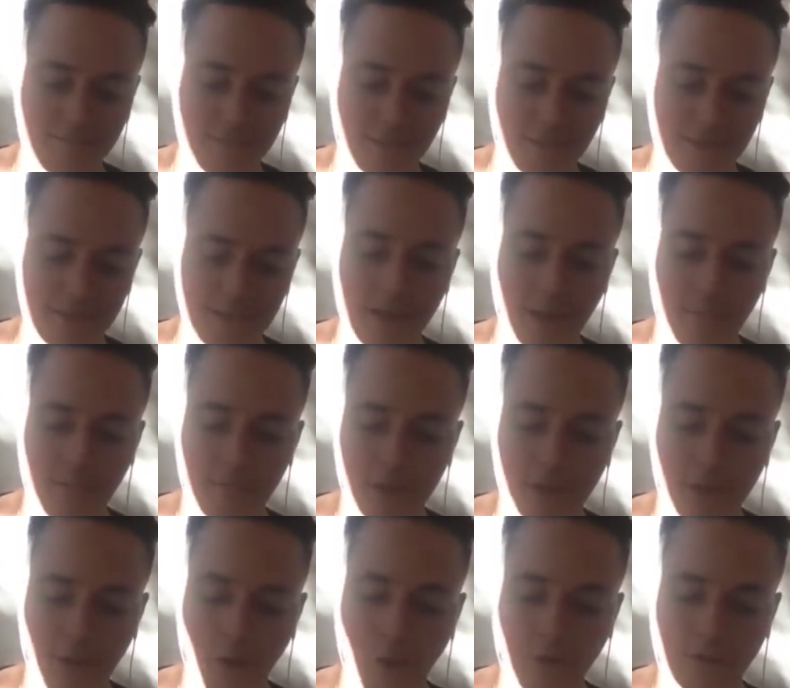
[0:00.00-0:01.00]

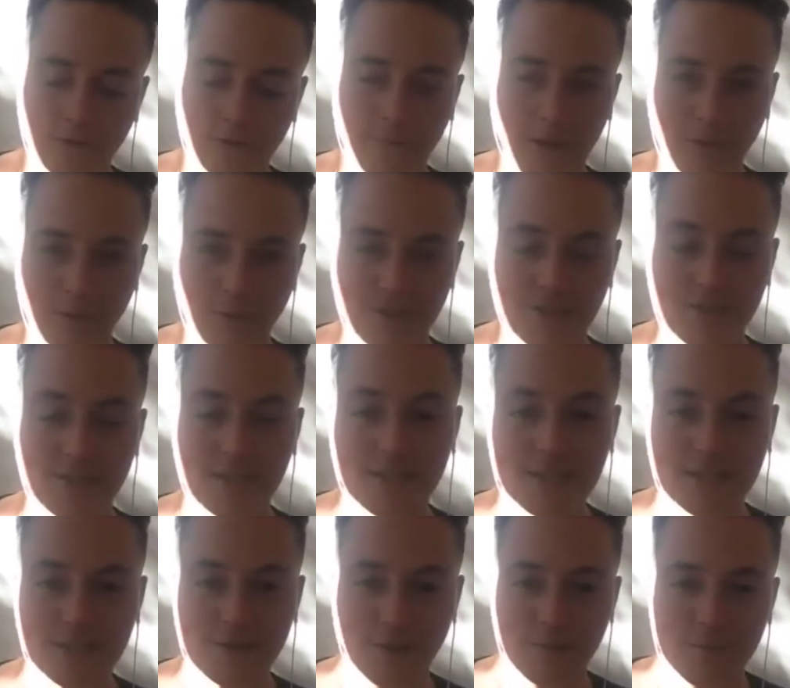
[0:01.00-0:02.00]
dumping all of my
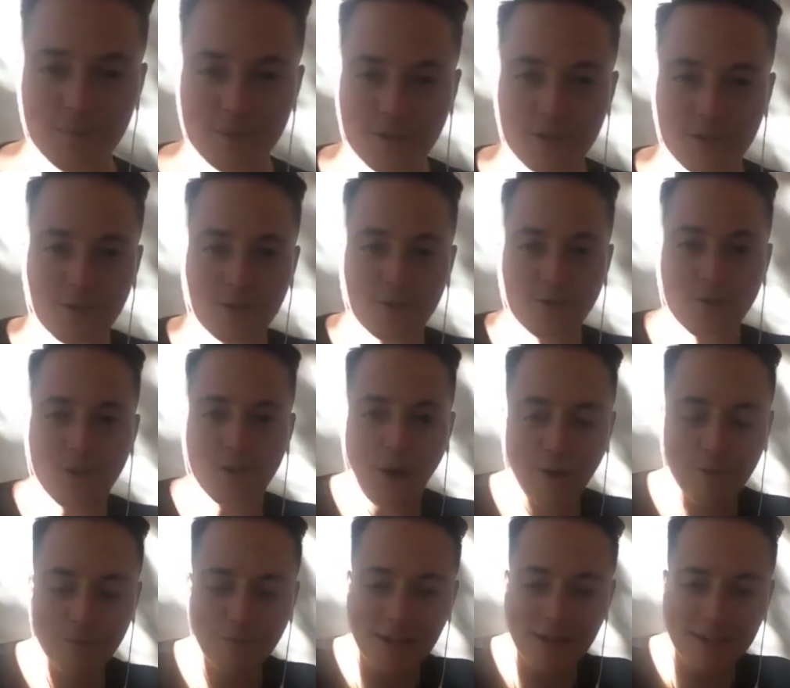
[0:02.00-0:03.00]
receipts from the year
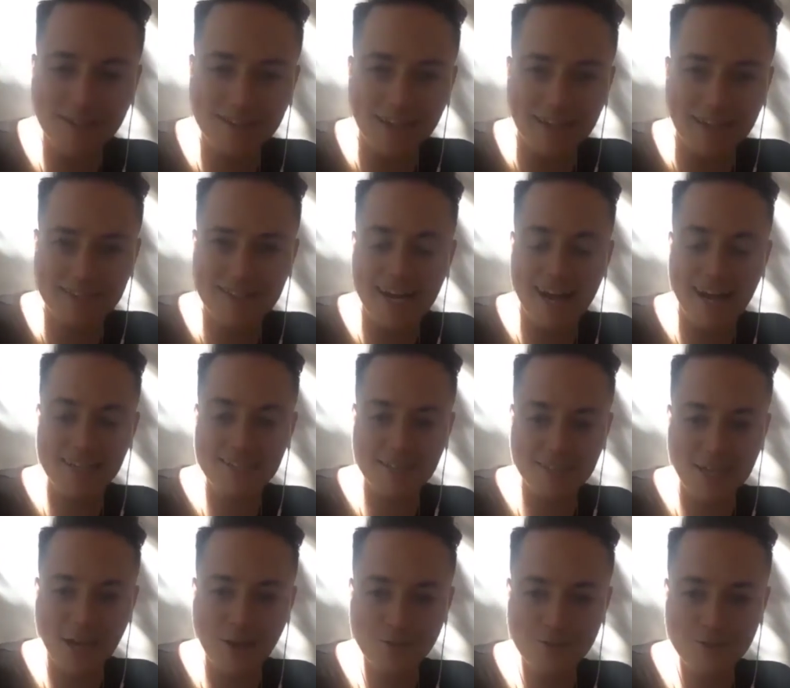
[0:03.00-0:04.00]
on my like tax
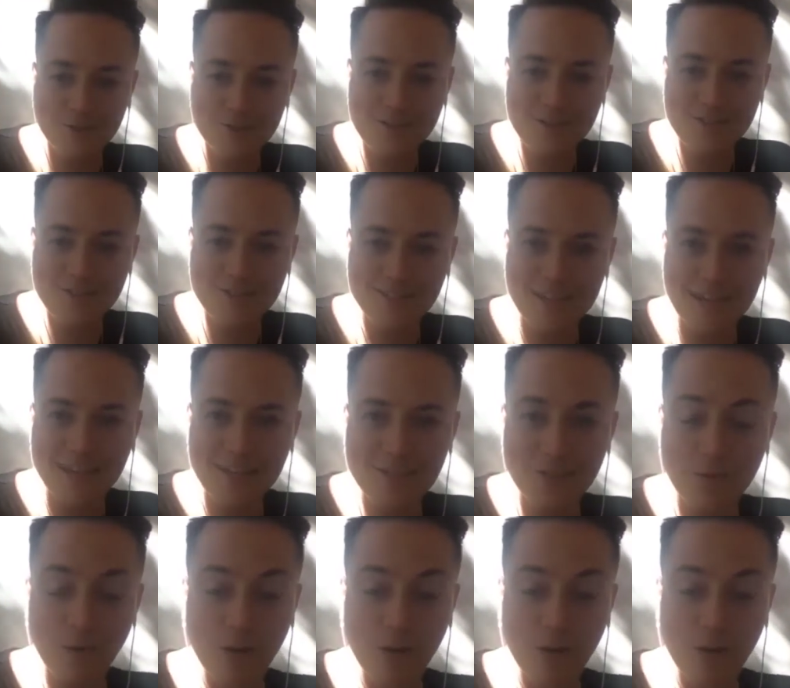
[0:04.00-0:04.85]
accountant's desk,